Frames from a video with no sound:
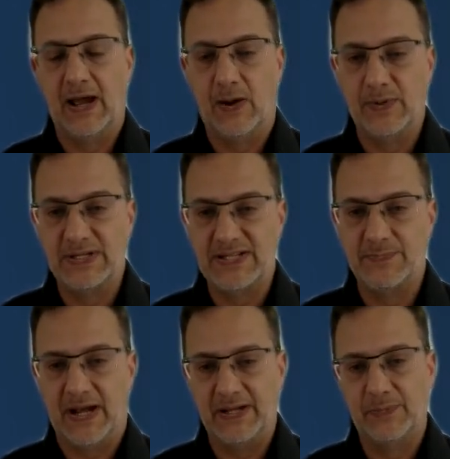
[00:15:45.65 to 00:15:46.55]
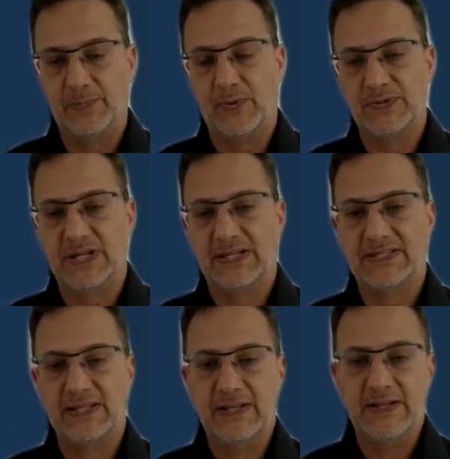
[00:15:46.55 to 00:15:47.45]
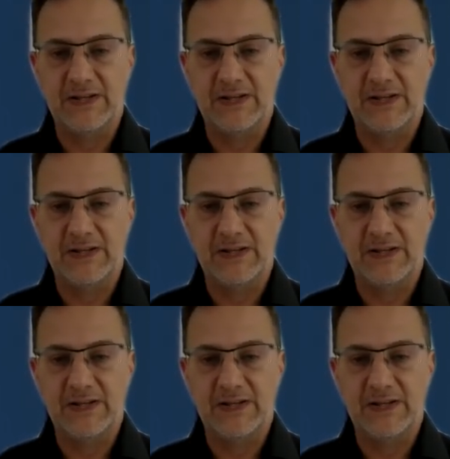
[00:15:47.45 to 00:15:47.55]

how is his buying process?